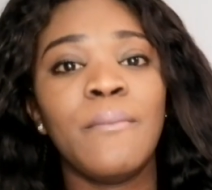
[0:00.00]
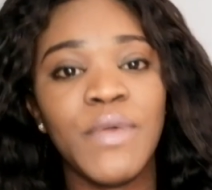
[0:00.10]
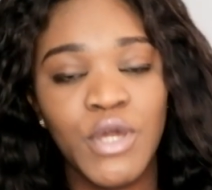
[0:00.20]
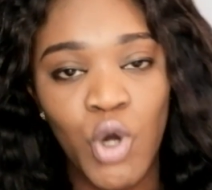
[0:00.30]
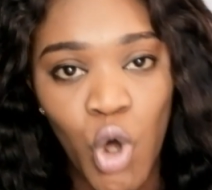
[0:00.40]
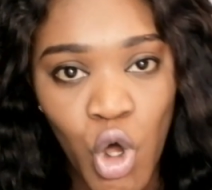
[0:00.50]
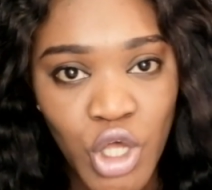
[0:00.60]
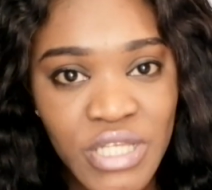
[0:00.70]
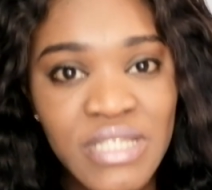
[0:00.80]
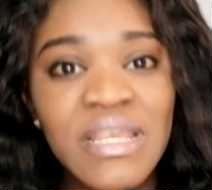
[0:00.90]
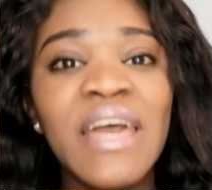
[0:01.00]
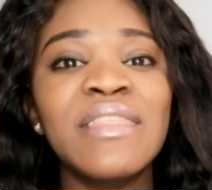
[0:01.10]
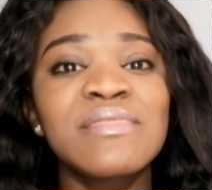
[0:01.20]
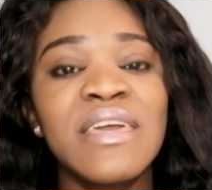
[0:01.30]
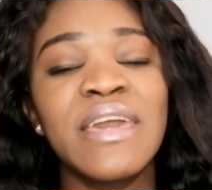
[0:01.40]
because
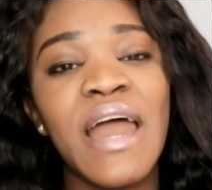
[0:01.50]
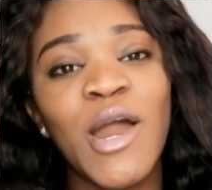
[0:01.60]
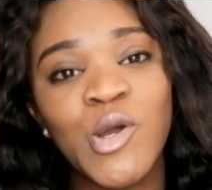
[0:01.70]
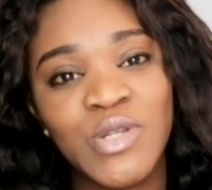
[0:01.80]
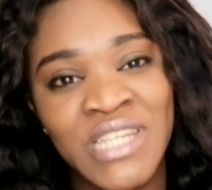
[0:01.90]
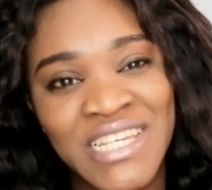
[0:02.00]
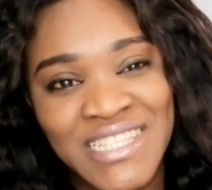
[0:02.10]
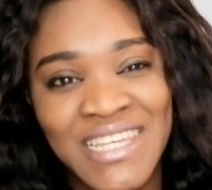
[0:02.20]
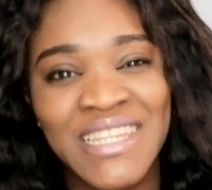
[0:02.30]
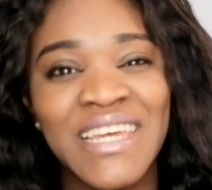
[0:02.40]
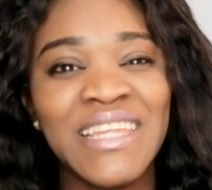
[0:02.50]
they are connected